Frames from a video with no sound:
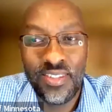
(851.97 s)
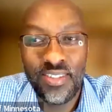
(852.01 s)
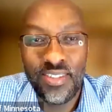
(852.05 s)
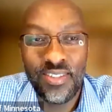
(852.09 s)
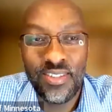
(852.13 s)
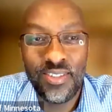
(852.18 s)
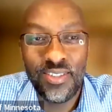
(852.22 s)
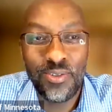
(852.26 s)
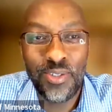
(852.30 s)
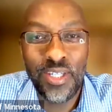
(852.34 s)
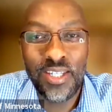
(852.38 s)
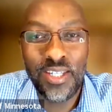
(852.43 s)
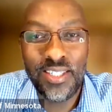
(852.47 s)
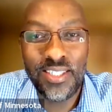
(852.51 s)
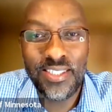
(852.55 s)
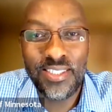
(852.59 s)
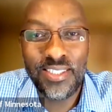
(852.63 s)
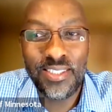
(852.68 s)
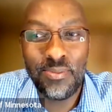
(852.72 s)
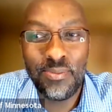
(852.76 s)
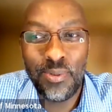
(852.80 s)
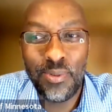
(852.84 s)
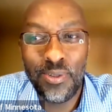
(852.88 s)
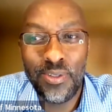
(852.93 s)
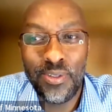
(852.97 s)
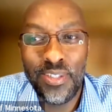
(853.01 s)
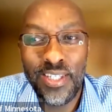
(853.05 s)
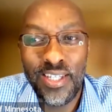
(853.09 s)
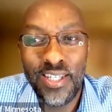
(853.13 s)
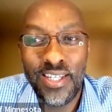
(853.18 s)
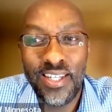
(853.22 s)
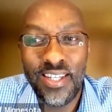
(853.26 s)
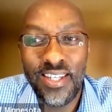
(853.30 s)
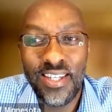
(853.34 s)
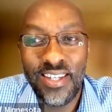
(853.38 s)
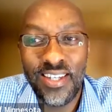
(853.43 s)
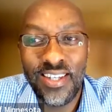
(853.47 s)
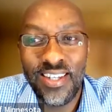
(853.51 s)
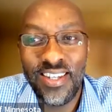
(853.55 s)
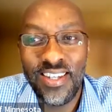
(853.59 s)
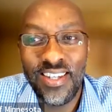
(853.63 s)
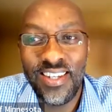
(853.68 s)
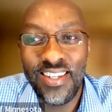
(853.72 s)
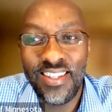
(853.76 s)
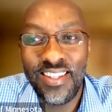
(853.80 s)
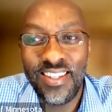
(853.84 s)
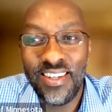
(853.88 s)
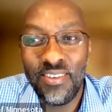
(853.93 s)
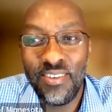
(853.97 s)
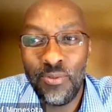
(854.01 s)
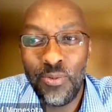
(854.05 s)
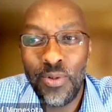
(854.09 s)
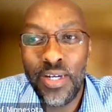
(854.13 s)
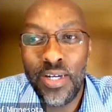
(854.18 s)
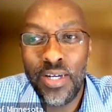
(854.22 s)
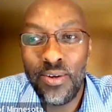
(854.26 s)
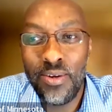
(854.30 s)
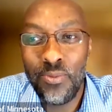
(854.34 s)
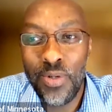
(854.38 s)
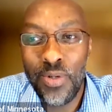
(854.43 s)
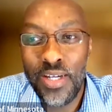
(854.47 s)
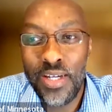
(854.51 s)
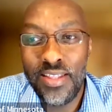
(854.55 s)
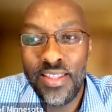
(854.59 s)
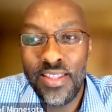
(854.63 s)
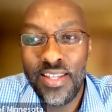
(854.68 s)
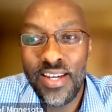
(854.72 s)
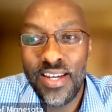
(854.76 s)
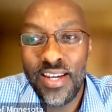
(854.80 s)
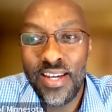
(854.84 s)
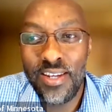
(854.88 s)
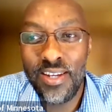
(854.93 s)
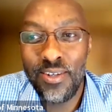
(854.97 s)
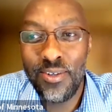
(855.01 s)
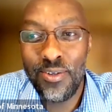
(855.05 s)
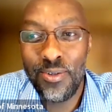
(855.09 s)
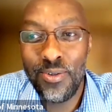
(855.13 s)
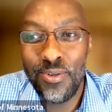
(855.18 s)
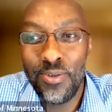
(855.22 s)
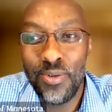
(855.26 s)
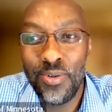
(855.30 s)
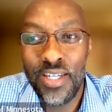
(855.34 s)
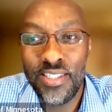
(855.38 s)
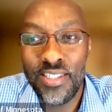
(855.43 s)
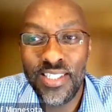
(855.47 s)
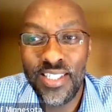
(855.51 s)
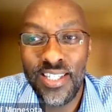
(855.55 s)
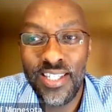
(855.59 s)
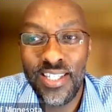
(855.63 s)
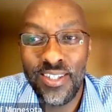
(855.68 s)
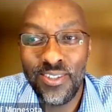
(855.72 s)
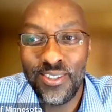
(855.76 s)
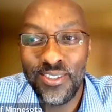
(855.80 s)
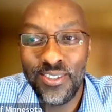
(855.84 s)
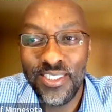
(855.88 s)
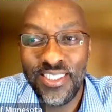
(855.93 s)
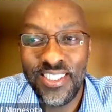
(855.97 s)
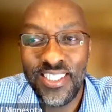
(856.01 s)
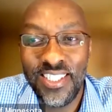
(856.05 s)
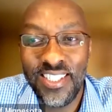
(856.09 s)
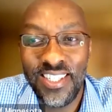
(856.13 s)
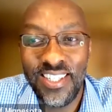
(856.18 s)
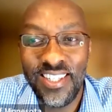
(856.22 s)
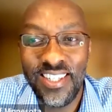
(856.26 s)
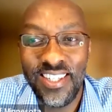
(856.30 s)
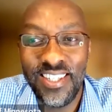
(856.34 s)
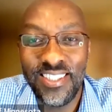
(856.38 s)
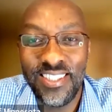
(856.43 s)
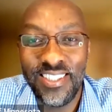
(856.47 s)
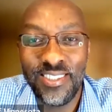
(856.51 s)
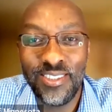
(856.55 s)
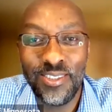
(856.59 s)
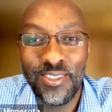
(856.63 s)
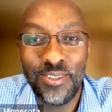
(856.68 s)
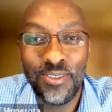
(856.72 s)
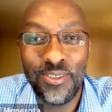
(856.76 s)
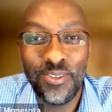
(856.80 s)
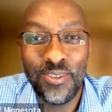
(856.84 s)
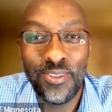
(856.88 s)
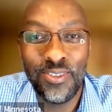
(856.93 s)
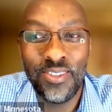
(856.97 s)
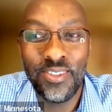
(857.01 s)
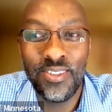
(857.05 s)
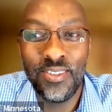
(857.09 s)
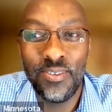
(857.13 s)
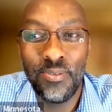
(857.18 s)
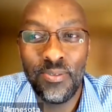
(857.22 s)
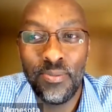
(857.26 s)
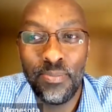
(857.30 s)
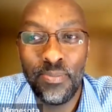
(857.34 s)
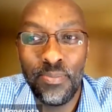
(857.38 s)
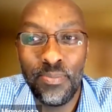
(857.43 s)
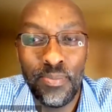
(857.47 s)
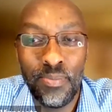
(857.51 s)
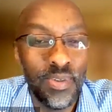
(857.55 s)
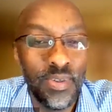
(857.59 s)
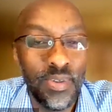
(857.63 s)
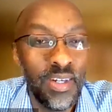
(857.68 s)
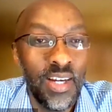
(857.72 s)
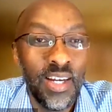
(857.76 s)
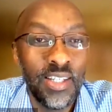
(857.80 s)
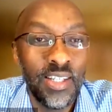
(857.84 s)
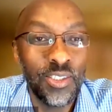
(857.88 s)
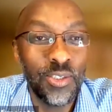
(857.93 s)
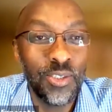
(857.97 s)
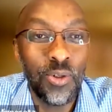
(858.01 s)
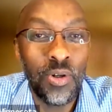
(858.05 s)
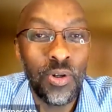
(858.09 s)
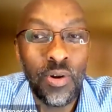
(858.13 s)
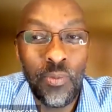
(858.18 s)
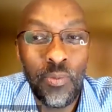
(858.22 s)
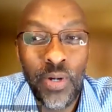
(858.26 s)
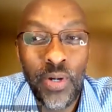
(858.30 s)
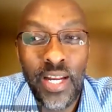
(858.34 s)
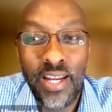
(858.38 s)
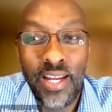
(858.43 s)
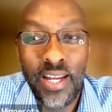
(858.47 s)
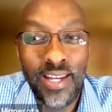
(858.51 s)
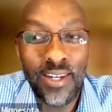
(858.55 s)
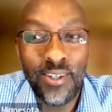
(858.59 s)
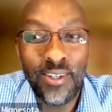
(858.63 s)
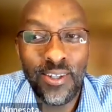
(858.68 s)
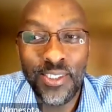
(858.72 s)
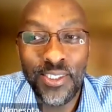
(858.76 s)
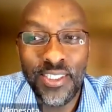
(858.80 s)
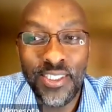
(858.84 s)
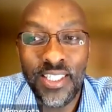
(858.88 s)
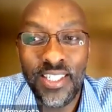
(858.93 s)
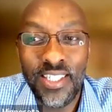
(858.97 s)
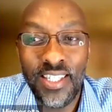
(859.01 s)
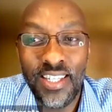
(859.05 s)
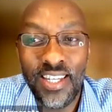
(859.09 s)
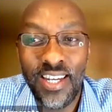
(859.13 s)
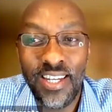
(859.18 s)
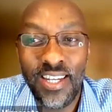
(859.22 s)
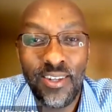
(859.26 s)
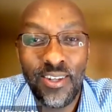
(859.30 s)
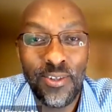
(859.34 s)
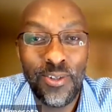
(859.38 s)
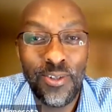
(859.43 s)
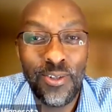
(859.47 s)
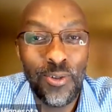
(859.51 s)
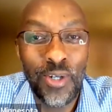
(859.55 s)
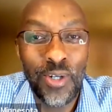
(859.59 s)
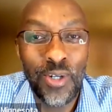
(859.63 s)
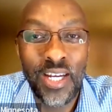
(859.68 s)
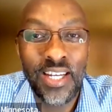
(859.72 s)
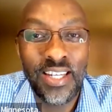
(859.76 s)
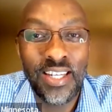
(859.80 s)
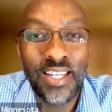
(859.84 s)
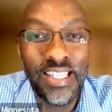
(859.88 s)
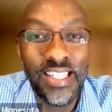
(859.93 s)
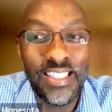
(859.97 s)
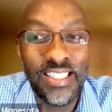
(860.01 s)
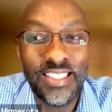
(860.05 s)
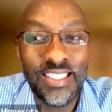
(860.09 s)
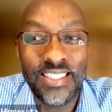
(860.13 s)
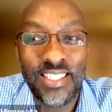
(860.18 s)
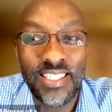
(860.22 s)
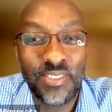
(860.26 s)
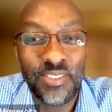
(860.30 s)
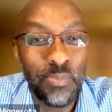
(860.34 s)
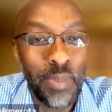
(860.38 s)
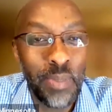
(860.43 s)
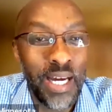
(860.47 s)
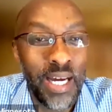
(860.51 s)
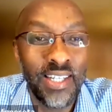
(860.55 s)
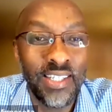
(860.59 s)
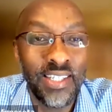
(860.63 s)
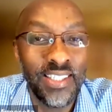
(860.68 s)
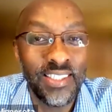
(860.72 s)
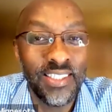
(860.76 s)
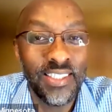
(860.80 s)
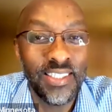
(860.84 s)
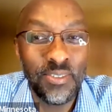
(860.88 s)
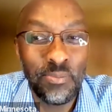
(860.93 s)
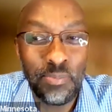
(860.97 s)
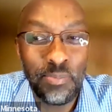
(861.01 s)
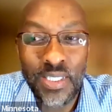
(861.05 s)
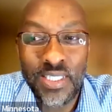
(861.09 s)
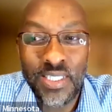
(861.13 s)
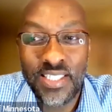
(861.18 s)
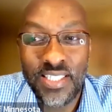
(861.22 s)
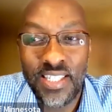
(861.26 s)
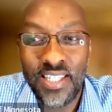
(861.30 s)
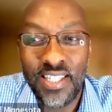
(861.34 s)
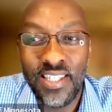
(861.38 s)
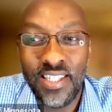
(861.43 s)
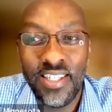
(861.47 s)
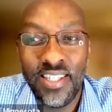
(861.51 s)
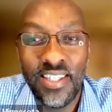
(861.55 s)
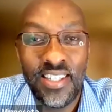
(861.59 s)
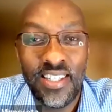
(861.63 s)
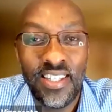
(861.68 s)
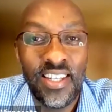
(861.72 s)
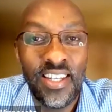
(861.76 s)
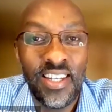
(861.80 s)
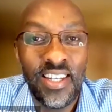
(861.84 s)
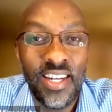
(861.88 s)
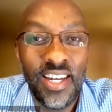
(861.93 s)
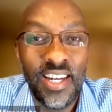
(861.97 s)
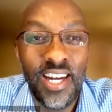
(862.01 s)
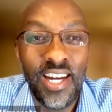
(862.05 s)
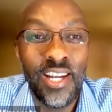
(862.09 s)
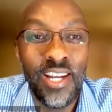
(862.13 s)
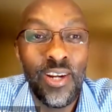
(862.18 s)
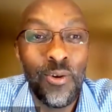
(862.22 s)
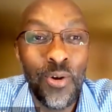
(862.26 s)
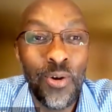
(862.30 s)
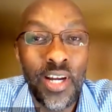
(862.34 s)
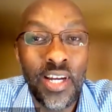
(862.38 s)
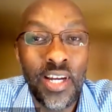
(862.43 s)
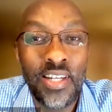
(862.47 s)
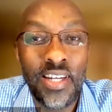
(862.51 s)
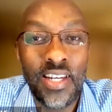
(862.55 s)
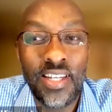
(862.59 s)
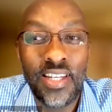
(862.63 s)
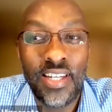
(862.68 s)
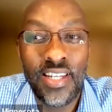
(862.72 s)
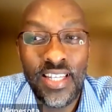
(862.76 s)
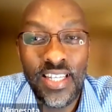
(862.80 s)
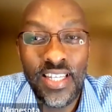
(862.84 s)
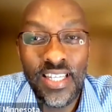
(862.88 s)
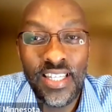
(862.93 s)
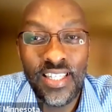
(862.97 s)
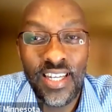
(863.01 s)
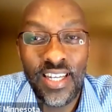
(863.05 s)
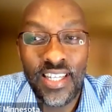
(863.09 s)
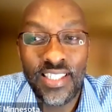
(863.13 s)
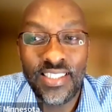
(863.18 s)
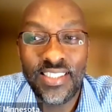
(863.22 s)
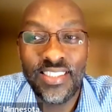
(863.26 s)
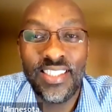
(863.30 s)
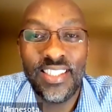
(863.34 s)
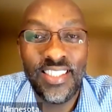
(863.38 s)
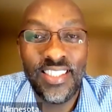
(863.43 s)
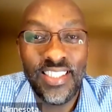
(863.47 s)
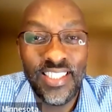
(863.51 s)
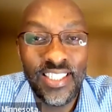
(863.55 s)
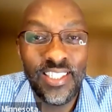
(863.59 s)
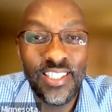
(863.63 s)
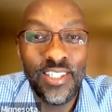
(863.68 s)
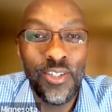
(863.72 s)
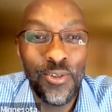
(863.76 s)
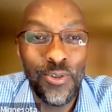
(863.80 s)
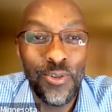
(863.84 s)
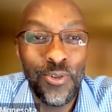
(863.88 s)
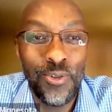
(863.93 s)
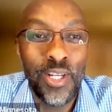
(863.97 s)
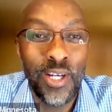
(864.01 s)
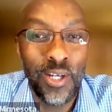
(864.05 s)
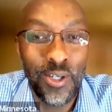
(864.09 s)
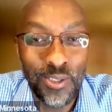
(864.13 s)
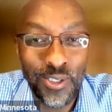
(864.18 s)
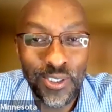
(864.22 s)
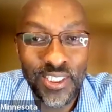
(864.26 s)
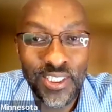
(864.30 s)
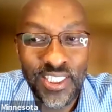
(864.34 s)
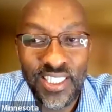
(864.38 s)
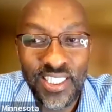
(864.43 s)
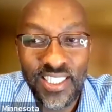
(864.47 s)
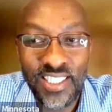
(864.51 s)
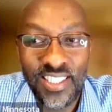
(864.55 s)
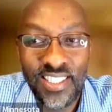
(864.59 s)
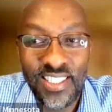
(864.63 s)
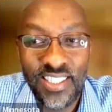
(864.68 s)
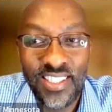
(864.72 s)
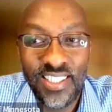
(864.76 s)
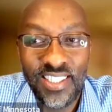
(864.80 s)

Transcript: to quickly yes, yes. on there uh, I, one, one thing i do as a negotiator is to so when i negotiate i don't look at deals as bad deals per se i look at a deal as the deal you negotiate